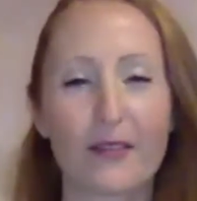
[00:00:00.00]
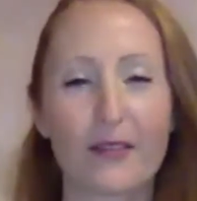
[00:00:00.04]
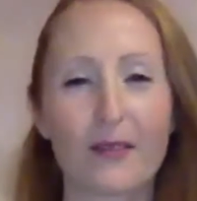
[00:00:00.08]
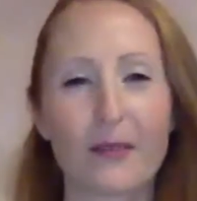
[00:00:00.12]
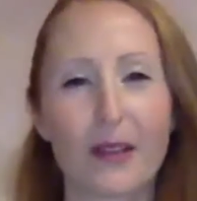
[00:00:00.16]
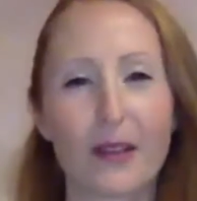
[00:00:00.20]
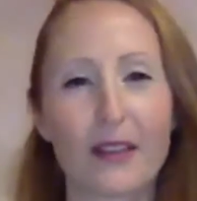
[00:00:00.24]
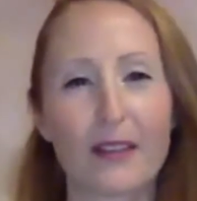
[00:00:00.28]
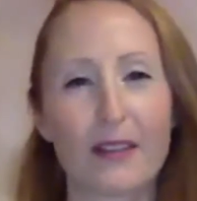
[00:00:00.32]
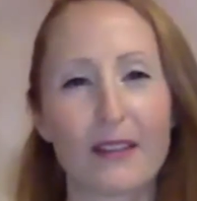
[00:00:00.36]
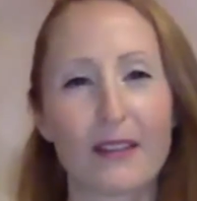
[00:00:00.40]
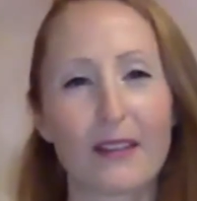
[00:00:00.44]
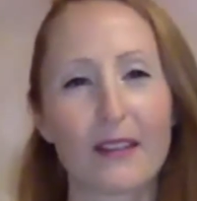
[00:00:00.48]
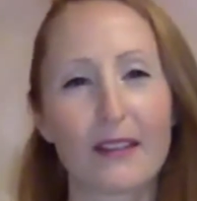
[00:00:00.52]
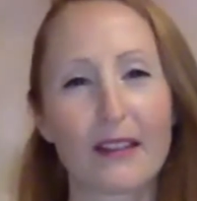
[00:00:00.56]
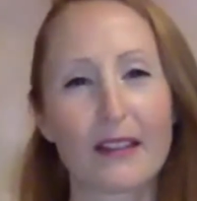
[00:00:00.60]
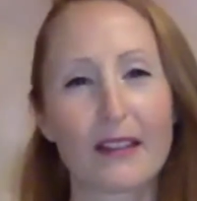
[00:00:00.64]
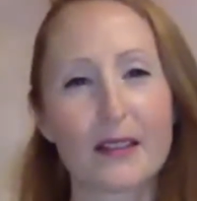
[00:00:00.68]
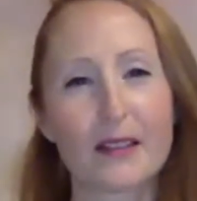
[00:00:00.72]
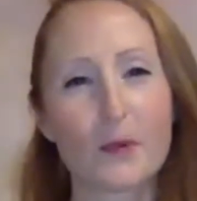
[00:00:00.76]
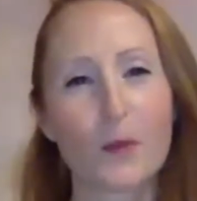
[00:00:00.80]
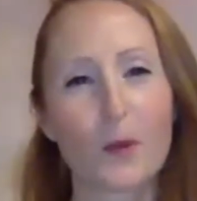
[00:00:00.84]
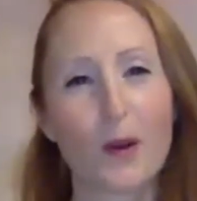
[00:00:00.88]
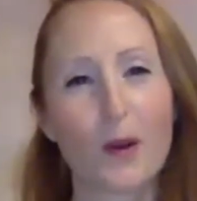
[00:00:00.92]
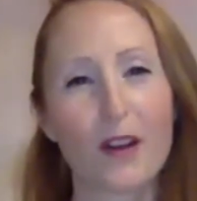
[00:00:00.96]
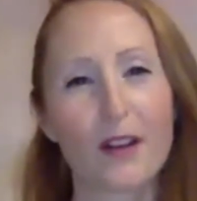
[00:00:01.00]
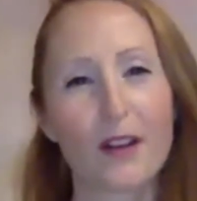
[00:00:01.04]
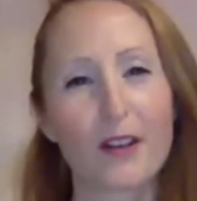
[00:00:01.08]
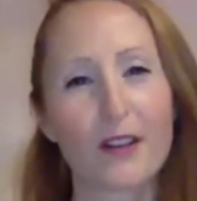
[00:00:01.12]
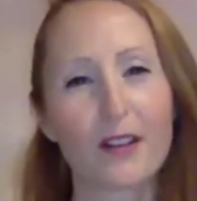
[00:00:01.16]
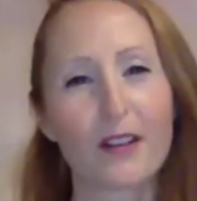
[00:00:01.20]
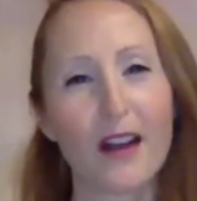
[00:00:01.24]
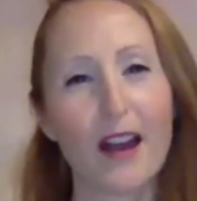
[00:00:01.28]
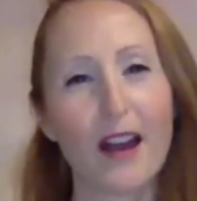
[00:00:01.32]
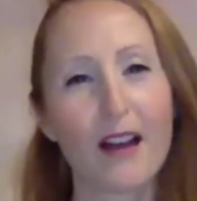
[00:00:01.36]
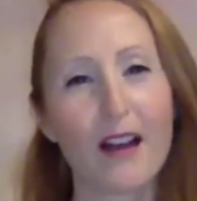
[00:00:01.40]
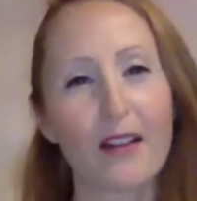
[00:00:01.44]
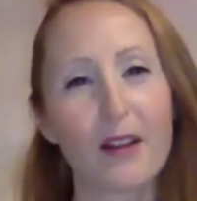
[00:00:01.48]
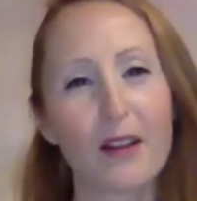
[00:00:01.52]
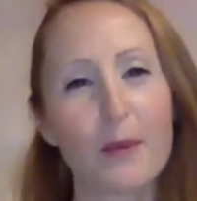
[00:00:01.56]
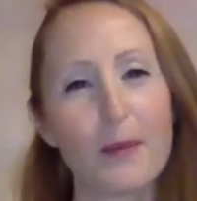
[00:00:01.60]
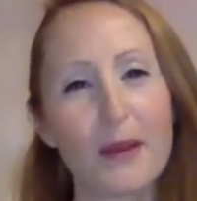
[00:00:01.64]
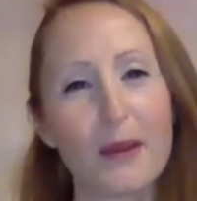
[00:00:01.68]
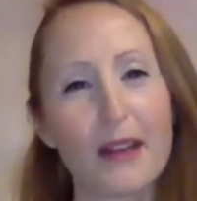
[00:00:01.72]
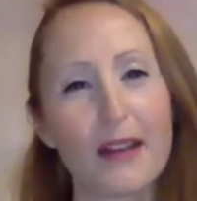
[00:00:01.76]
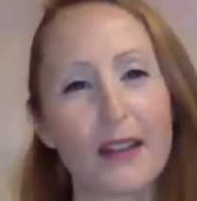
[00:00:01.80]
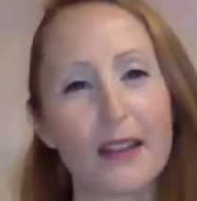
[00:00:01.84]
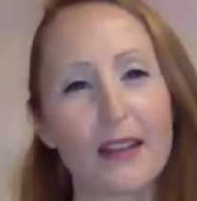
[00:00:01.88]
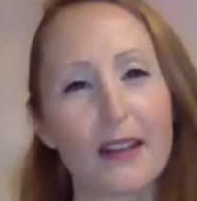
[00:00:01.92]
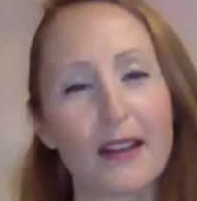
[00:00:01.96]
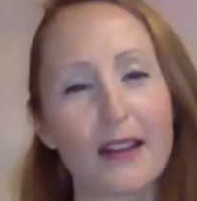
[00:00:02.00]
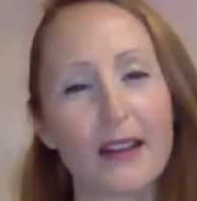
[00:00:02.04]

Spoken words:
with this water element.